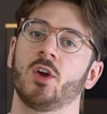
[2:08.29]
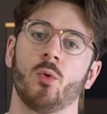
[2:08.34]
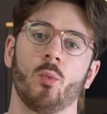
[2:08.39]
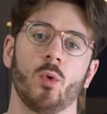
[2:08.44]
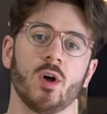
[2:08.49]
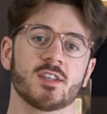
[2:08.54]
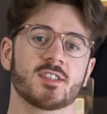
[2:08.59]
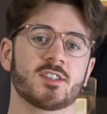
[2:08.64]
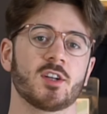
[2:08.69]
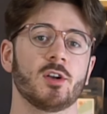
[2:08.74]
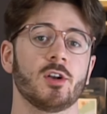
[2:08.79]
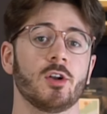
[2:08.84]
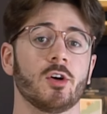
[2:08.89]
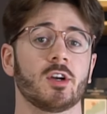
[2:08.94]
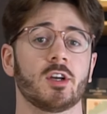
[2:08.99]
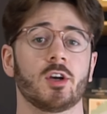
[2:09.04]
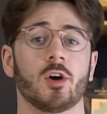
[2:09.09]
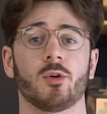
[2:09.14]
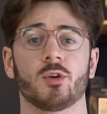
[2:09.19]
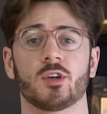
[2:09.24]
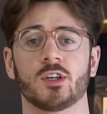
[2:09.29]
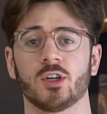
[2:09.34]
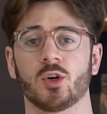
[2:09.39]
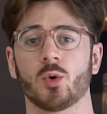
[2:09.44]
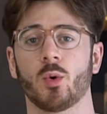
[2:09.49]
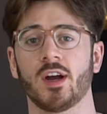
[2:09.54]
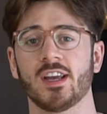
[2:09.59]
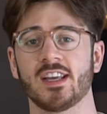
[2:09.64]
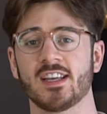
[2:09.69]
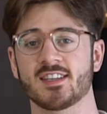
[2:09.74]
whilst a lungo can
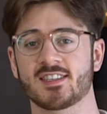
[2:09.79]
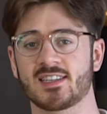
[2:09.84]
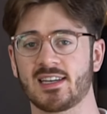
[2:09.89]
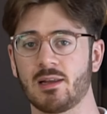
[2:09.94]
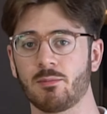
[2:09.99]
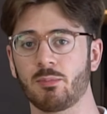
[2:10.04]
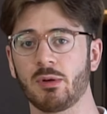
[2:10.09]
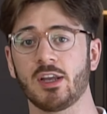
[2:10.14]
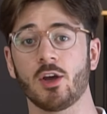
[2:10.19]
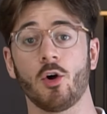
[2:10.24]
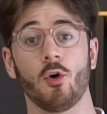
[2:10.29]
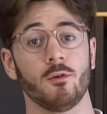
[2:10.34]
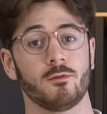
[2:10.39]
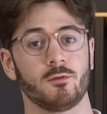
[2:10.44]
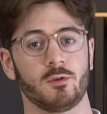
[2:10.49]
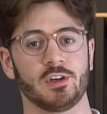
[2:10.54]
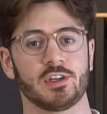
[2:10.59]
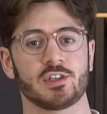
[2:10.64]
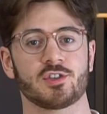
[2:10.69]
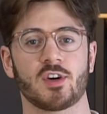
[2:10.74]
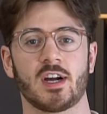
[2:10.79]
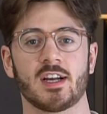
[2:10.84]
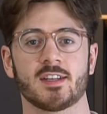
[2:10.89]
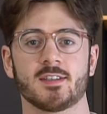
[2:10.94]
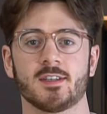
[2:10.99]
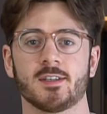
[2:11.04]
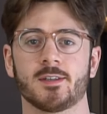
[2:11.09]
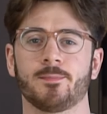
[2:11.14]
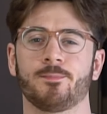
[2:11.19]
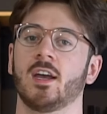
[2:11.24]
quite easily be over
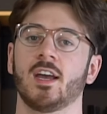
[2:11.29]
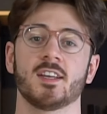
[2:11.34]
extracted.